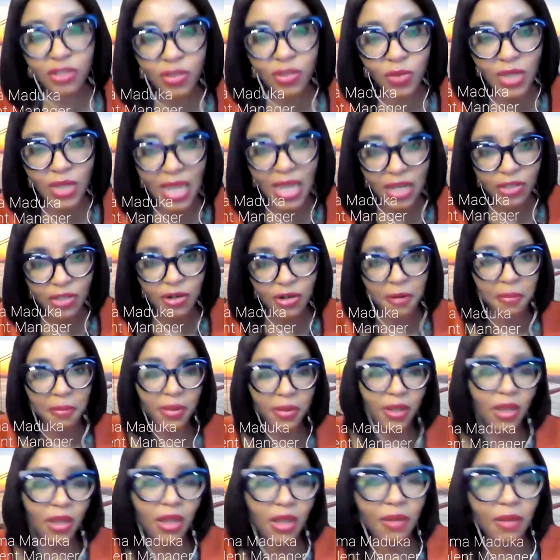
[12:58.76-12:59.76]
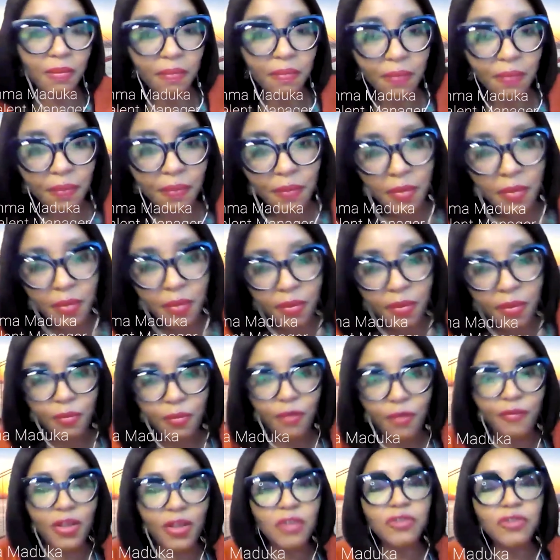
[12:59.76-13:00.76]
with HR
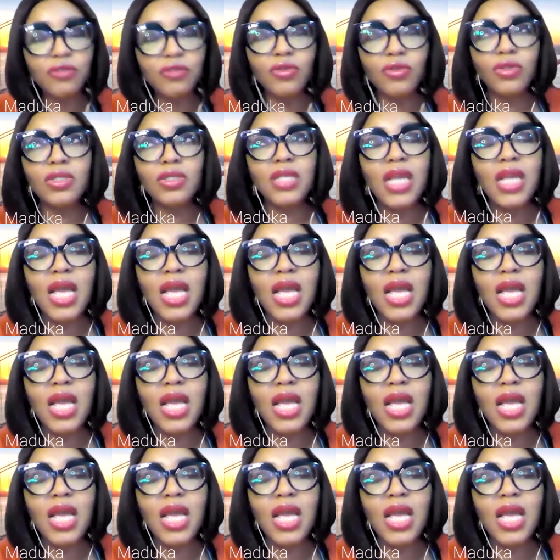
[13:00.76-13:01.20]
professionals,